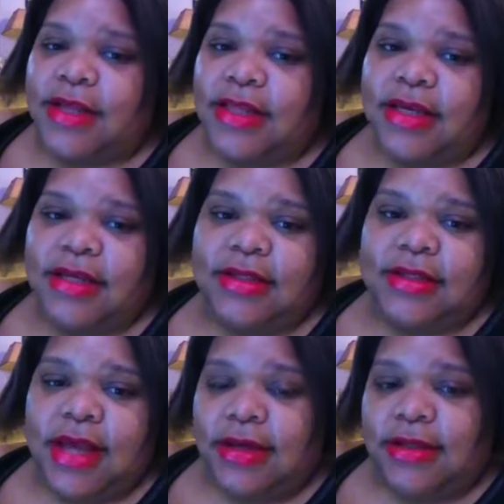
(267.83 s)
think he is
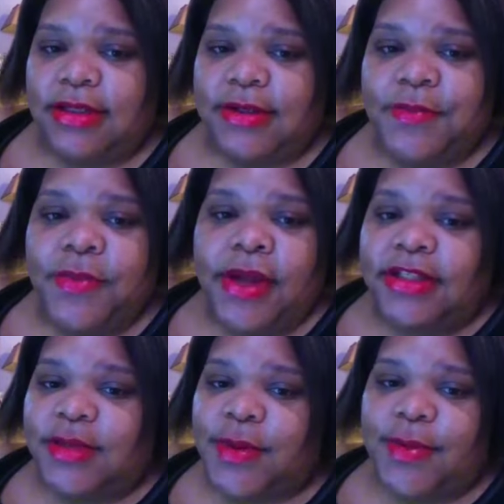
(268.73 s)
sexy.
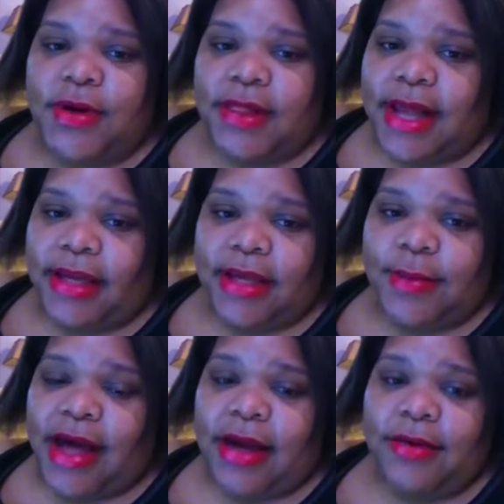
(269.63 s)
Some people don't like
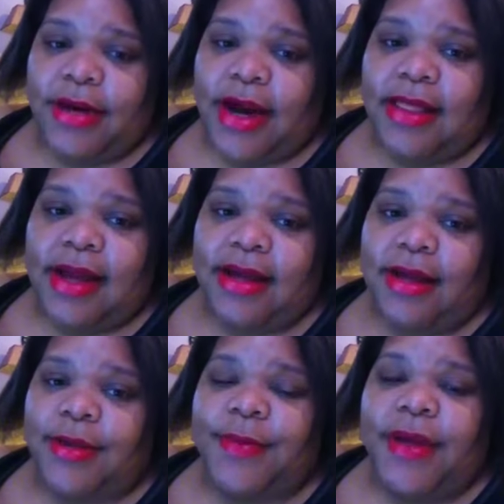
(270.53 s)
him, but I don't care. I like
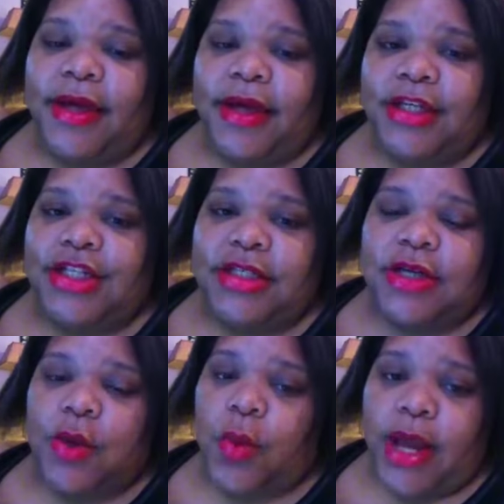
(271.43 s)
him and
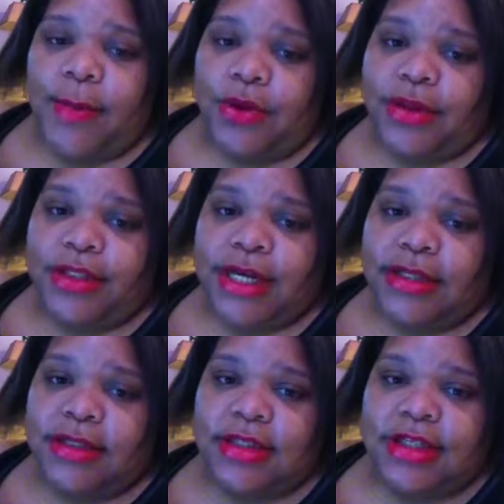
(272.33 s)
Jessica way more than
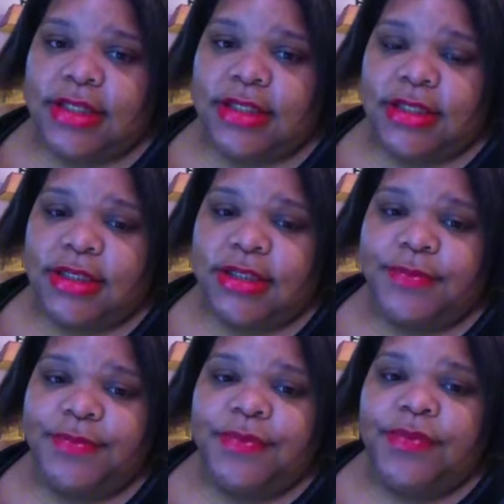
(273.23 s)
Jason and Jessica.
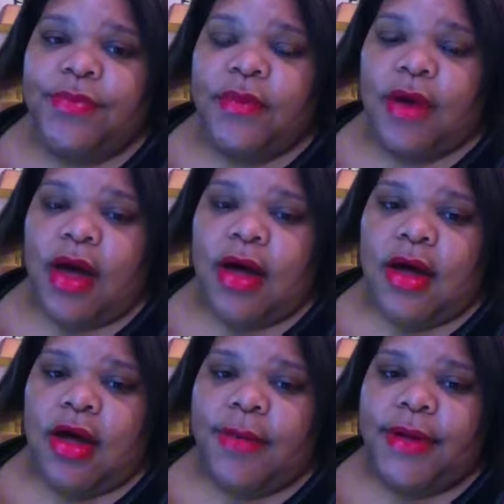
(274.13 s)

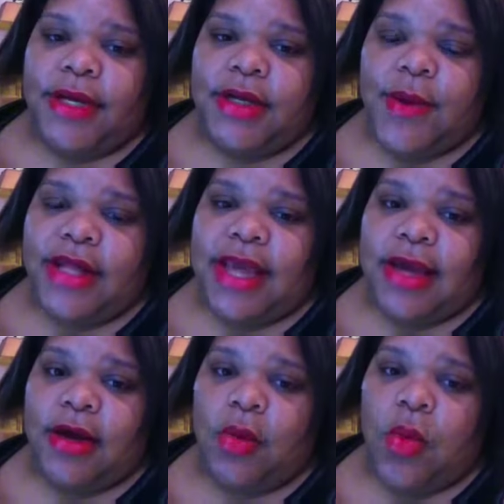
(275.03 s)
Anyway,
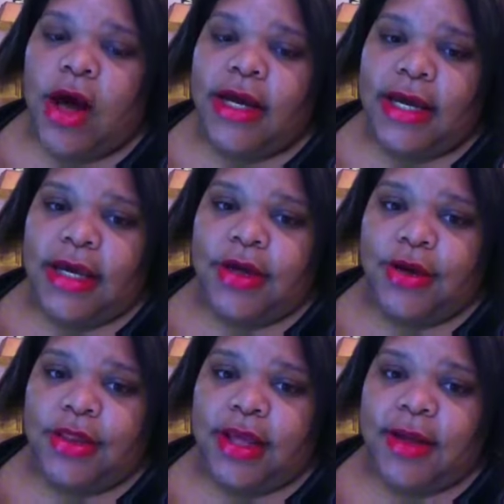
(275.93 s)
they walk in
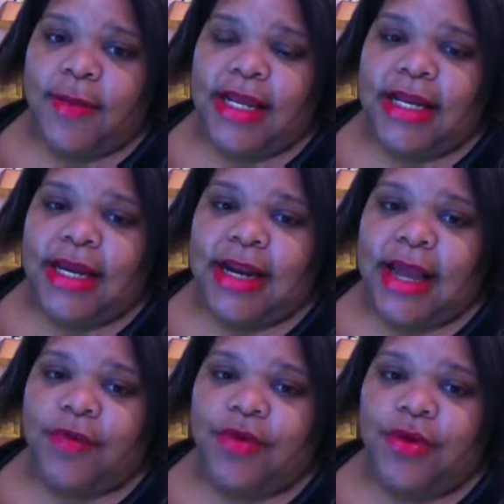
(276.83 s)
on them, and then
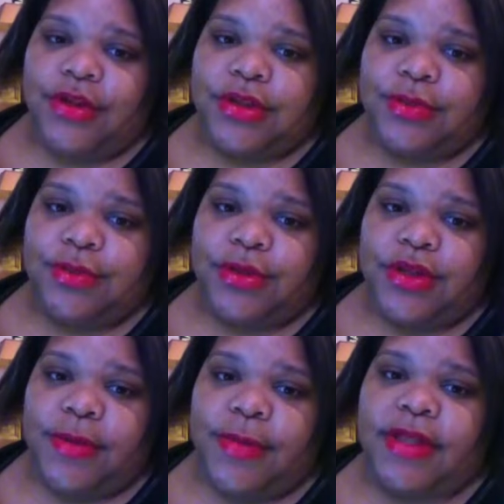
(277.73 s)
they, of course,
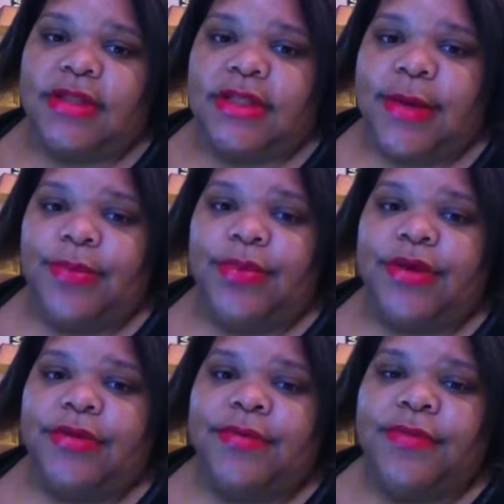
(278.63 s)
put them in
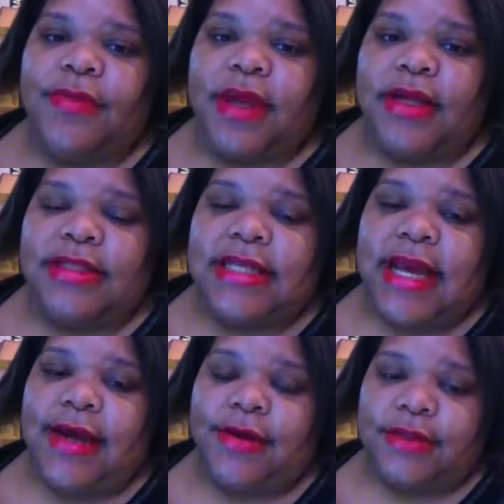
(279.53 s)
separate
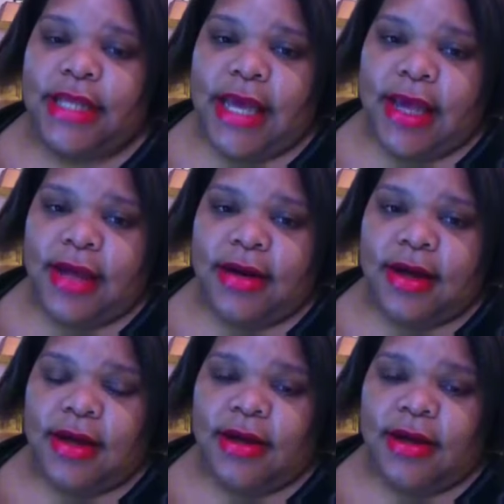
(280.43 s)
cells, and,